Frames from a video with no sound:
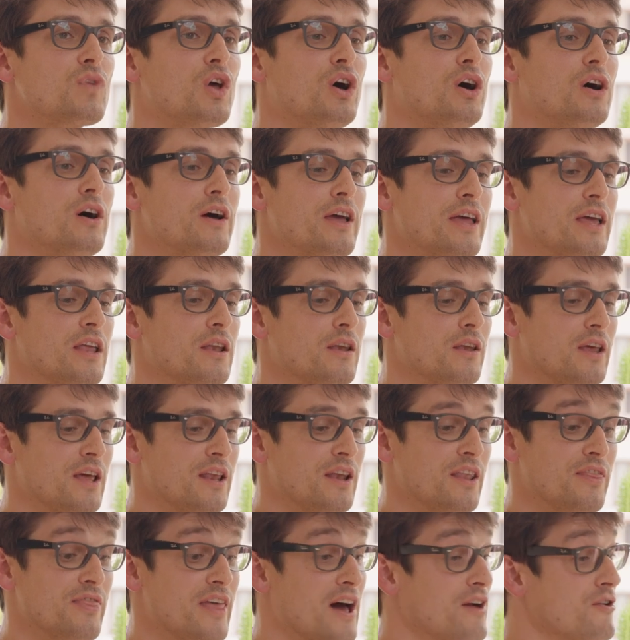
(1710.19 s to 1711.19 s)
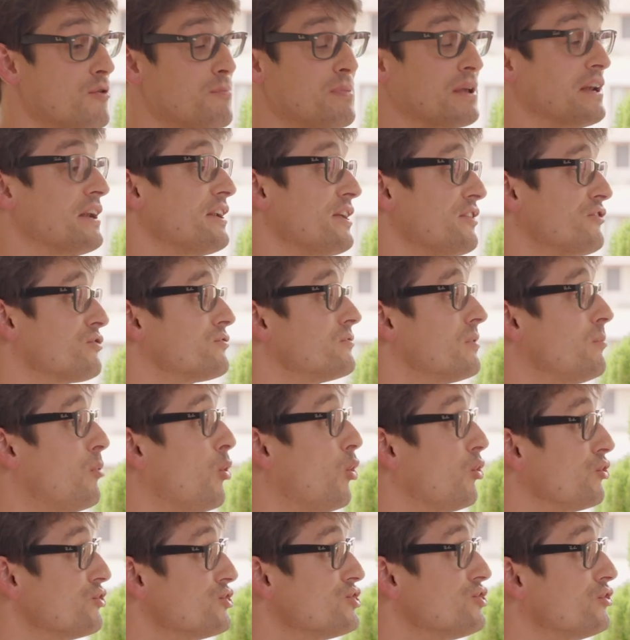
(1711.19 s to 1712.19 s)
uh, in, in their ability to
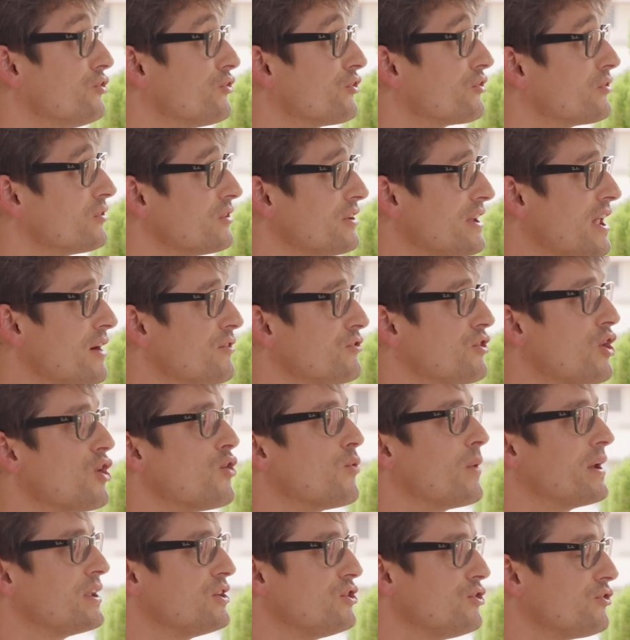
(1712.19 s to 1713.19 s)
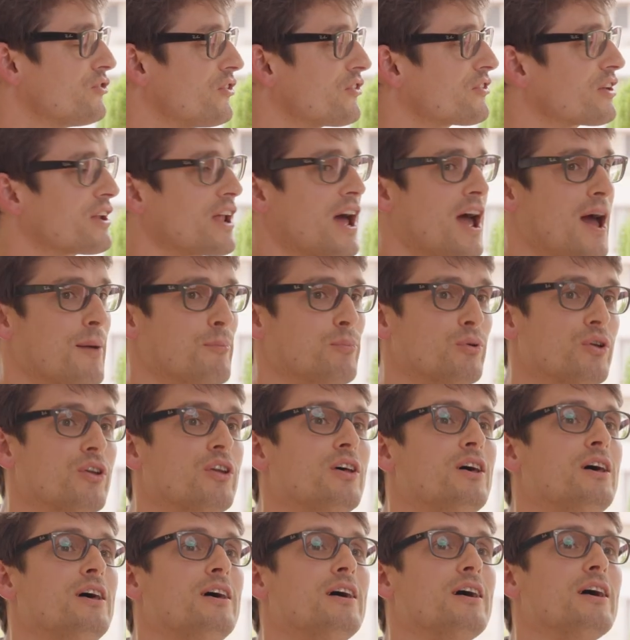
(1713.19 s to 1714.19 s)
report news. You don't know when news is going to happen.
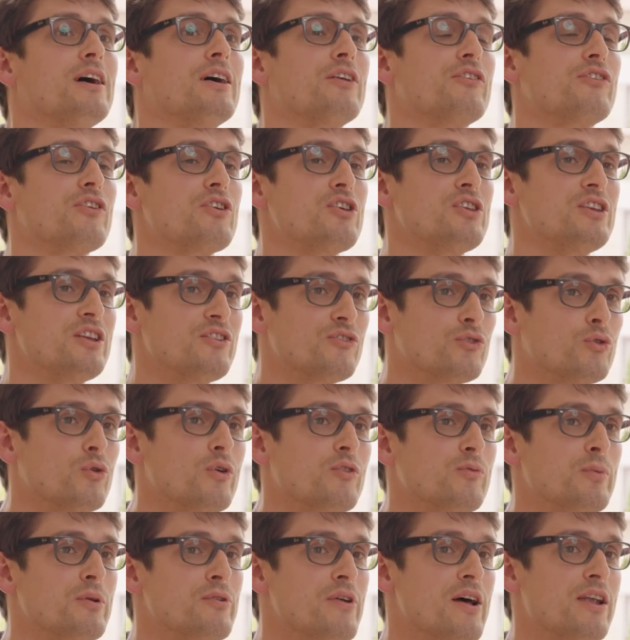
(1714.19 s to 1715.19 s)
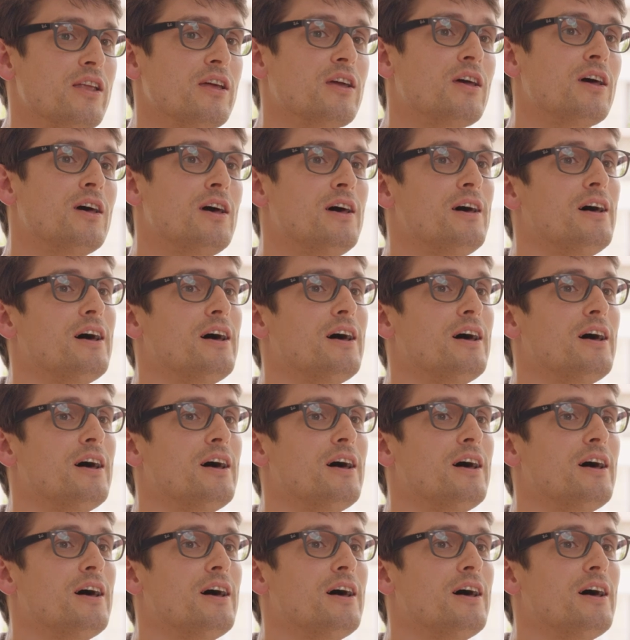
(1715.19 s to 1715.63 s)
And so you need to always be ready.